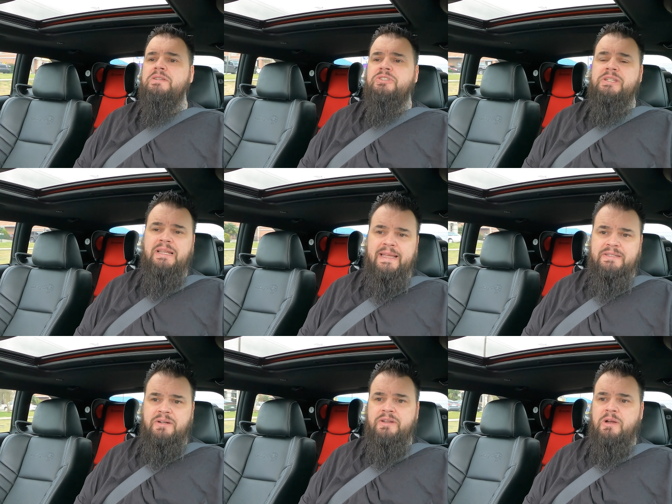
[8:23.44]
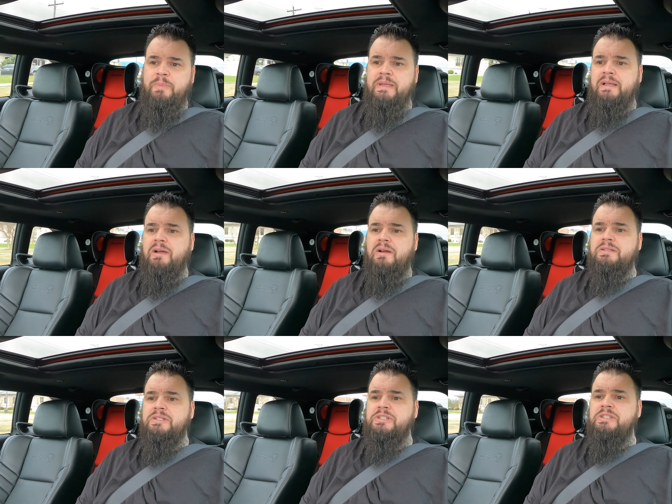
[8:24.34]
She likes her European
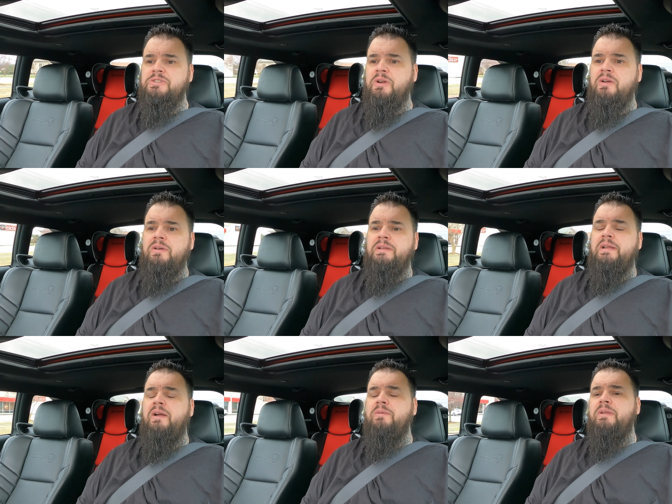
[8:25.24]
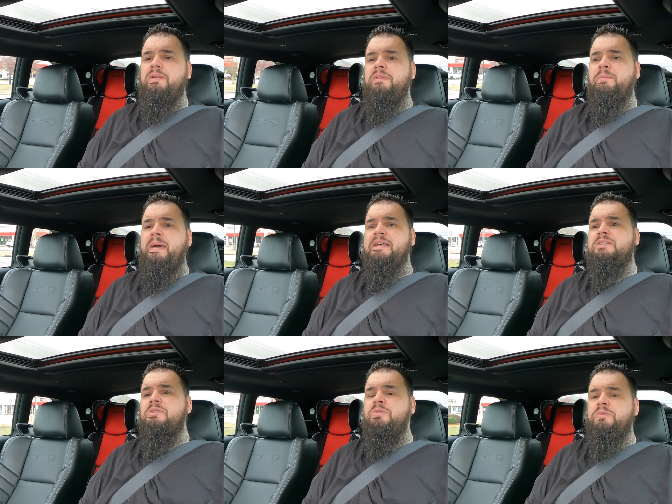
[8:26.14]
cars, and she's the
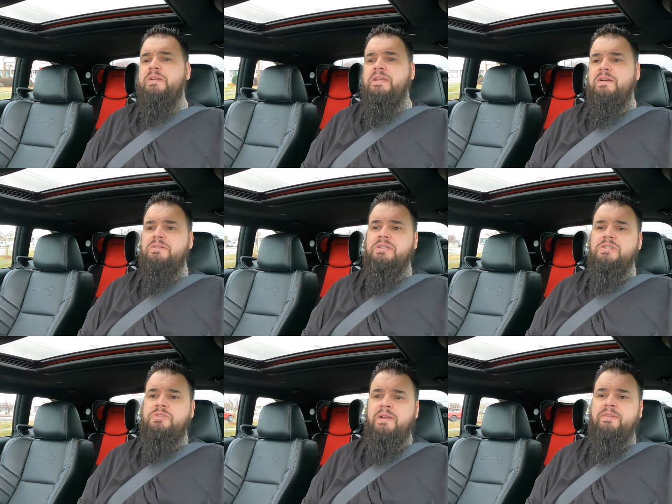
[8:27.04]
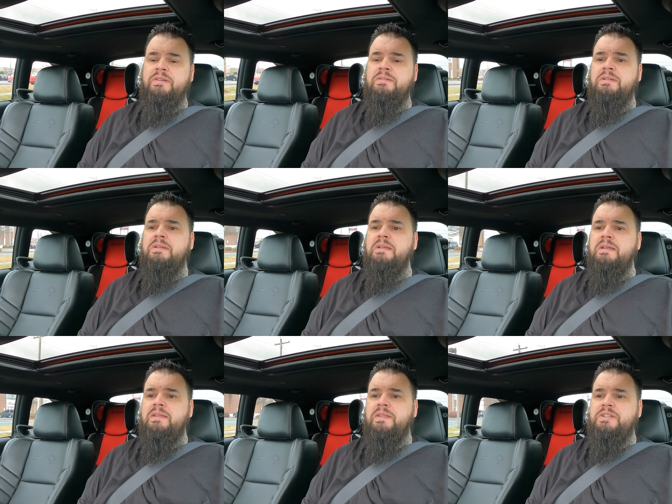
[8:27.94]
past 2 or 3 years she's driven
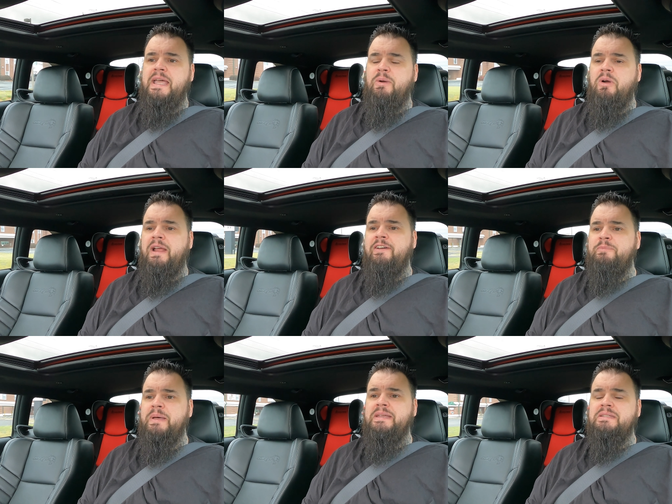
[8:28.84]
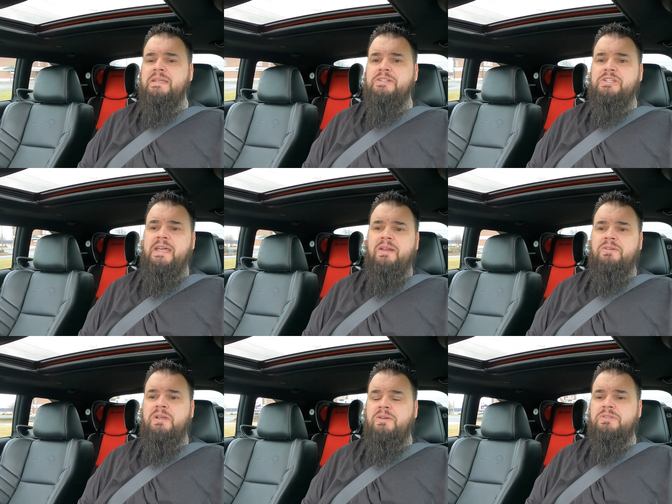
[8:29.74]
the Jaguar F-Pace, and she
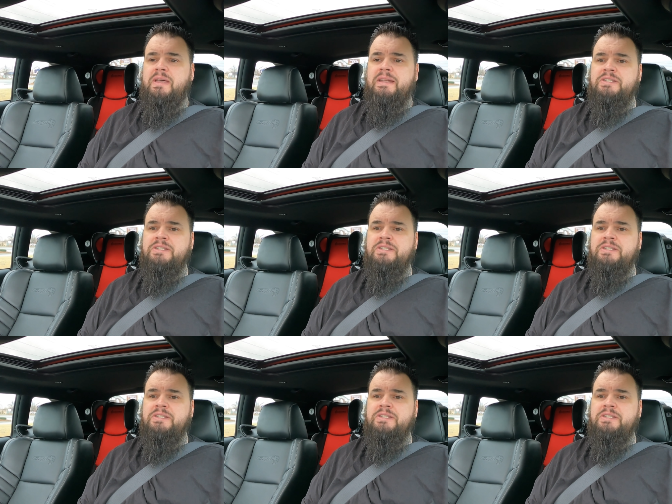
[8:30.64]
also had a